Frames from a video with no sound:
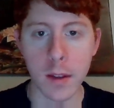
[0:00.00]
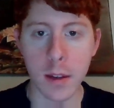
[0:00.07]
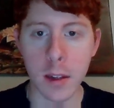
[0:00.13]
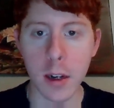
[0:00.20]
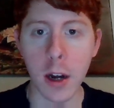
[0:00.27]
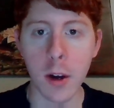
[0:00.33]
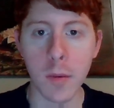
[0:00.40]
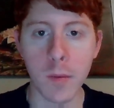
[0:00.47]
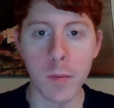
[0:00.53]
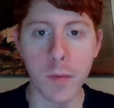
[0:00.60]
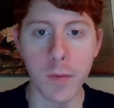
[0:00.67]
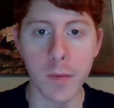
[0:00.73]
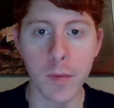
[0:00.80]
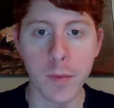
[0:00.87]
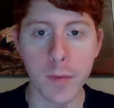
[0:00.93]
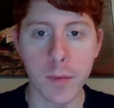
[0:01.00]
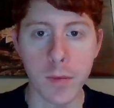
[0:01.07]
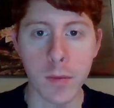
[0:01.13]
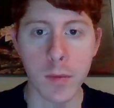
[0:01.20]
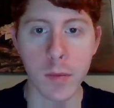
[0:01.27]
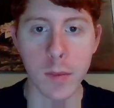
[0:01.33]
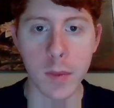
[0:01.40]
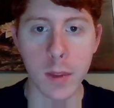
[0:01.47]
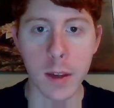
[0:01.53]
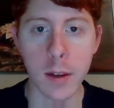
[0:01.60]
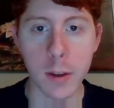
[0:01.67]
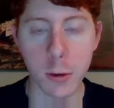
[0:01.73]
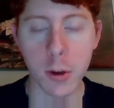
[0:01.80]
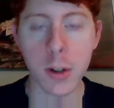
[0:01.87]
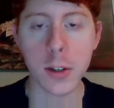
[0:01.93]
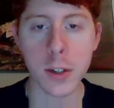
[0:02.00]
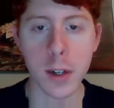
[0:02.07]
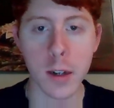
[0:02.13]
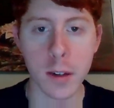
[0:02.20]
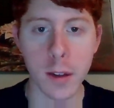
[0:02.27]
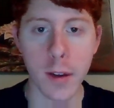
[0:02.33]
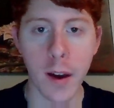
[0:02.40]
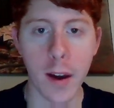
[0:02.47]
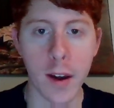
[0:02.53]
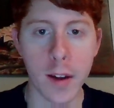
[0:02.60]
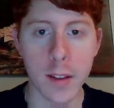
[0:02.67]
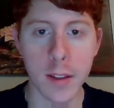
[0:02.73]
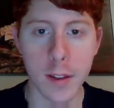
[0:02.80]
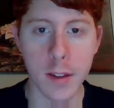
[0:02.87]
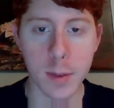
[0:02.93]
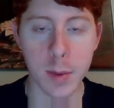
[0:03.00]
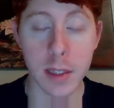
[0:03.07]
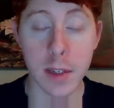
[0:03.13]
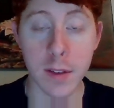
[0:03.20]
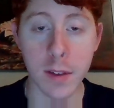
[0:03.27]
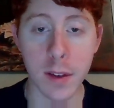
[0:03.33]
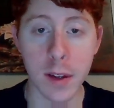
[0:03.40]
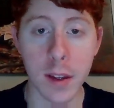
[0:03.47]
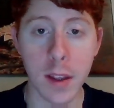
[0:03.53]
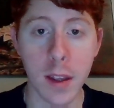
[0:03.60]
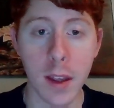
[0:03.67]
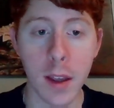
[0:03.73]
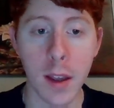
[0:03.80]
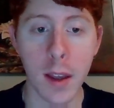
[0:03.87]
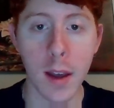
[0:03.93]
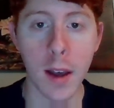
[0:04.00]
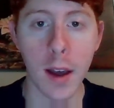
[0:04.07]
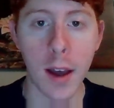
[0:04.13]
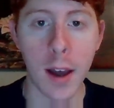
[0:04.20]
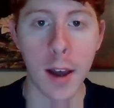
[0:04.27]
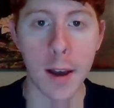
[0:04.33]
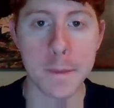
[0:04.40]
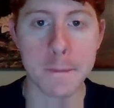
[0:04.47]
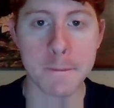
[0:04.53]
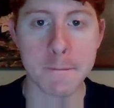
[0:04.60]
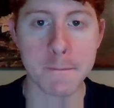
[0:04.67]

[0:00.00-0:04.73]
you know, the Christian God specifically. Um,